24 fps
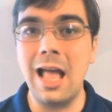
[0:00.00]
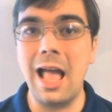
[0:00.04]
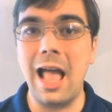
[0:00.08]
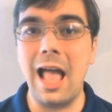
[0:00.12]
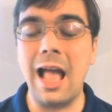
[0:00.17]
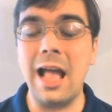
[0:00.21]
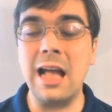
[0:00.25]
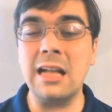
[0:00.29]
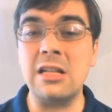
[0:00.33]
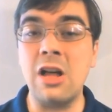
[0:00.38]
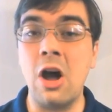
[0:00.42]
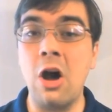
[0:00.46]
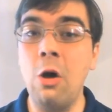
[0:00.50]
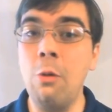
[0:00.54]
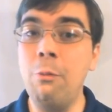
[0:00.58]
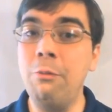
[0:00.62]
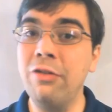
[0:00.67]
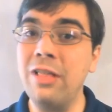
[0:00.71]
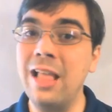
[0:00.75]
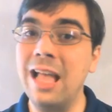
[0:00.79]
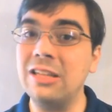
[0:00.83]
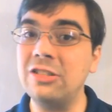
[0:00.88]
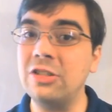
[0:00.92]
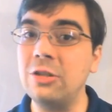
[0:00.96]
and
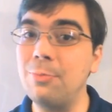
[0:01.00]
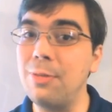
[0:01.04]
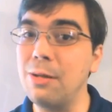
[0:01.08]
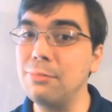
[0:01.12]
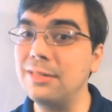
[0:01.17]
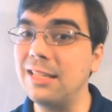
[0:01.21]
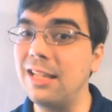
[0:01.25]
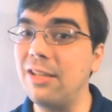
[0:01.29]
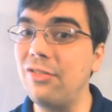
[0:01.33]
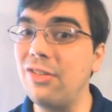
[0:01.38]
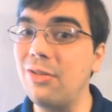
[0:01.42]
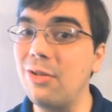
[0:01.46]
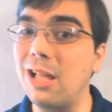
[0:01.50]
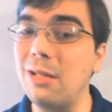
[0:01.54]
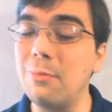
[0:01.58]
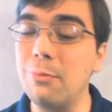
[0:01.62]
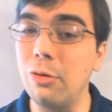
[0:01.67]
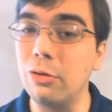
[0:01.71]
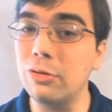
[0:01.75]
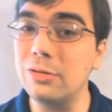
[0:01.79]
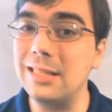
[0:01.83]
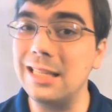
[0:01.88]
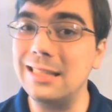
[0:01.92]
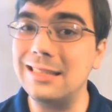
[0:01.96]
hopefully I should be able to give you
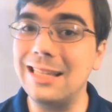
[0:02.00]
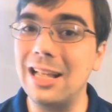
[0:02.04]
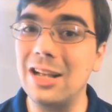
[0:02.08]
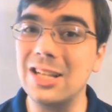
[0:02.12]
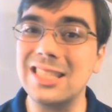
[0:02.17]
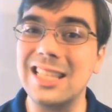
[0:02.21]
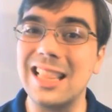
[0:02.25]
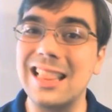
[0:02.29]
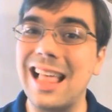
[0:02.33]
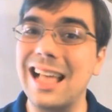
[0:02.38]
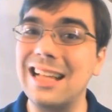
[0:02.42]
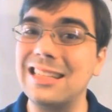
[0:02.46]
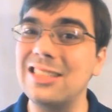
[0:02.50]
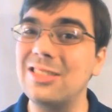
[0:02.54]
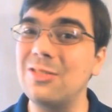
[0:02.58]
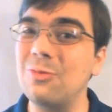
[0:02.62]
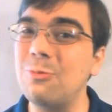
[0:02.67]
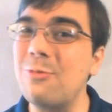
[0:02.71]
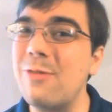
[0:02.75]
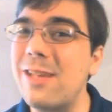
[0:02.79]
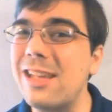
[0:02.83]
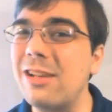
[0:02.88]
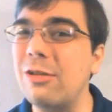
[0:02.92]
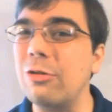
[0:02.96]
more details in the next
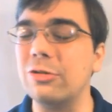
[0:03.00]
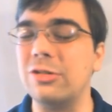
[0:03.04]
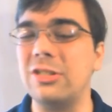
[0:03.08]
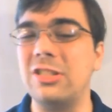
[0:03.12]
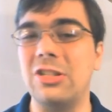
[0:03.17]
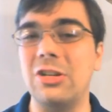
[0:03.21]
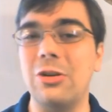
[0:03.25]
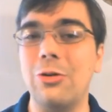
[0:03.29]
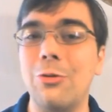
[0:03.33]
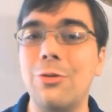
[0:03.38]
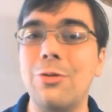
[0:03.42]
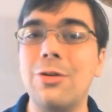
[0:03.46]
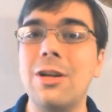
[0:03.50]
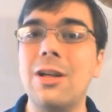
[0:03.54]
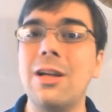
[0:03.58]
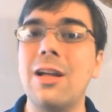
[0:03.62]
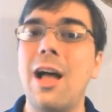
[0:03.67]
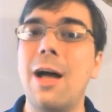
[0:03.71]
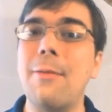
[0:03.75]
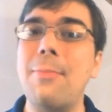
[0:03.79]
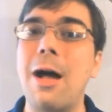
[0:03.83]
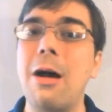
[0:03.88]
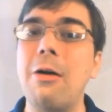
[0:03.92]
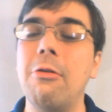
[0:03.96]
week or 2
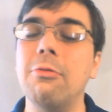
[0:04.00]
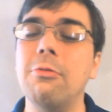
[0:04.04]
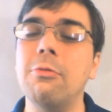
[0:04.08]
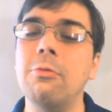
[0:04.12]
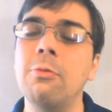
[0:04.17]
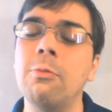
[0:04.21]
about